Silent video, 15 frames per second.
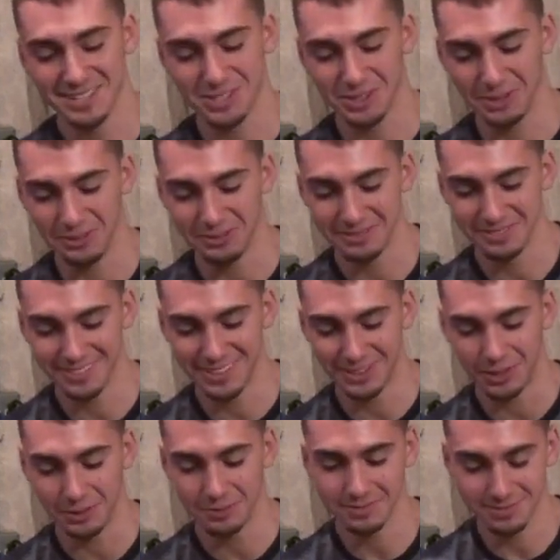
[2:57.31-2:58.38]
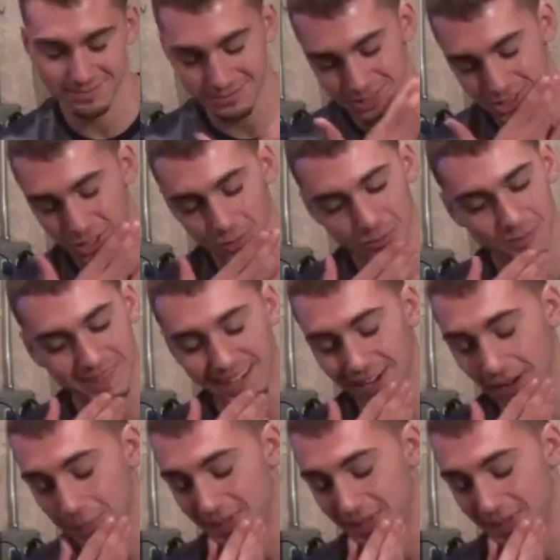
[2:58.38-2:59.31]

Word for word: So you know, just go from there.